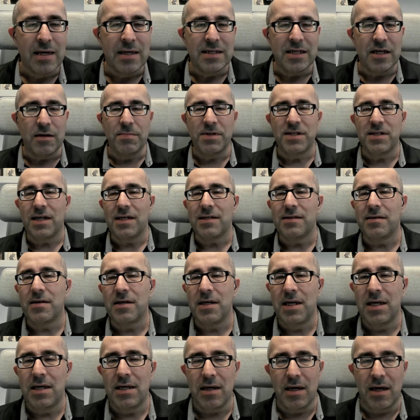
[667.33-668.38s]
So besides
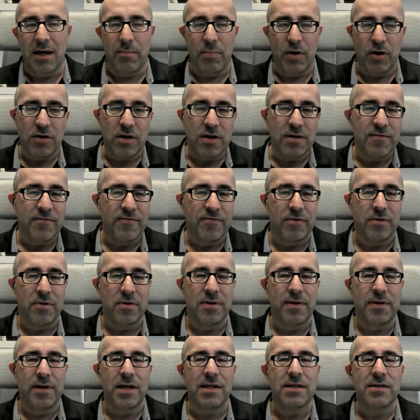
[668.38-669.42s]
the blocking
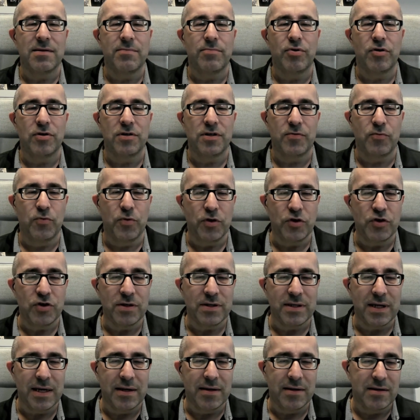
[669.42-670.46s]
for the unsupported
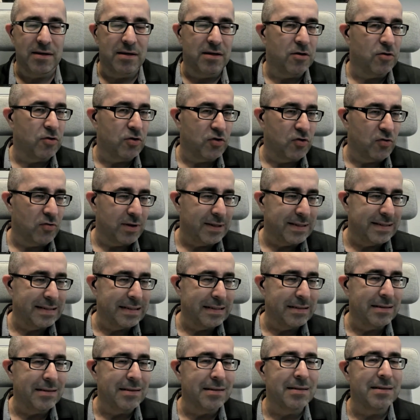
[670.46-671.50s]
versions and
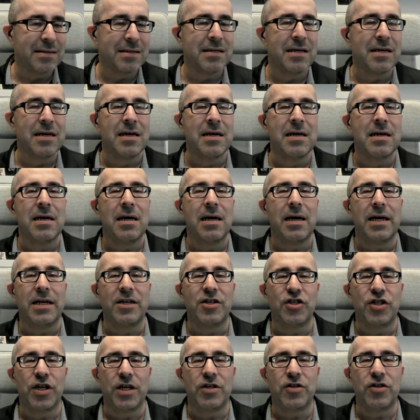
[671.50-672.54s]
coexistence,
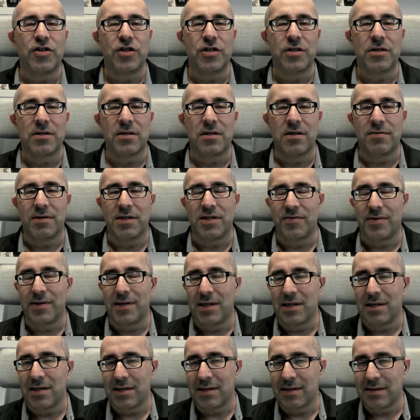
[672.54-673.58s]
Exchange Server
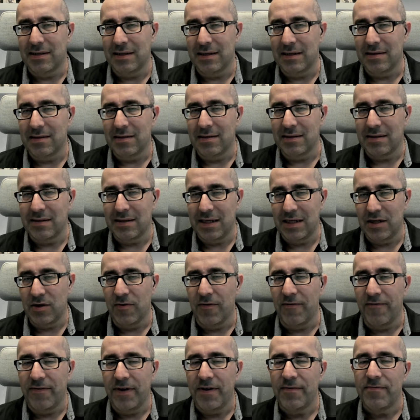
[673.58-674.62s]
2019
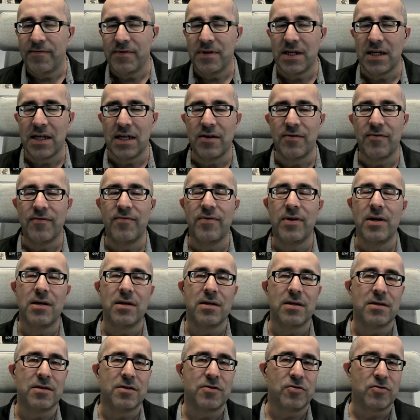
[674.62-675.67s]
CEO15 will
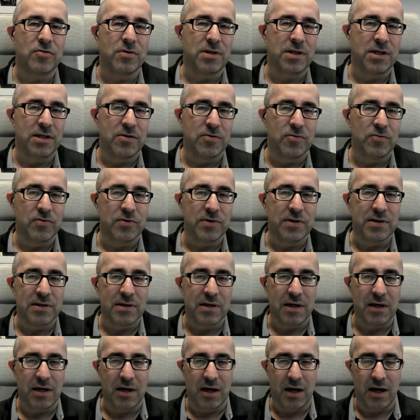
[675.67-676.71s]
introduce
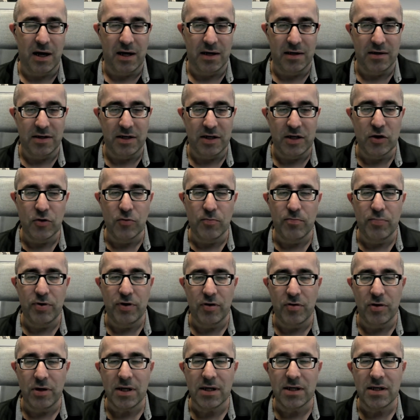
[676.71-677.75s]
new
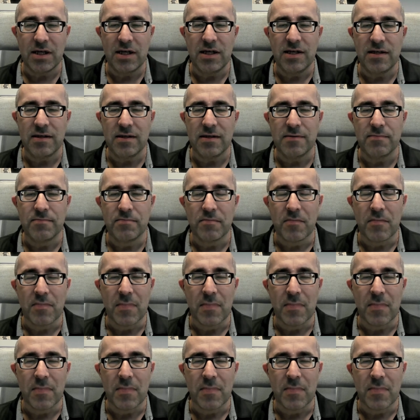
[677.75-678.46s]
product keys.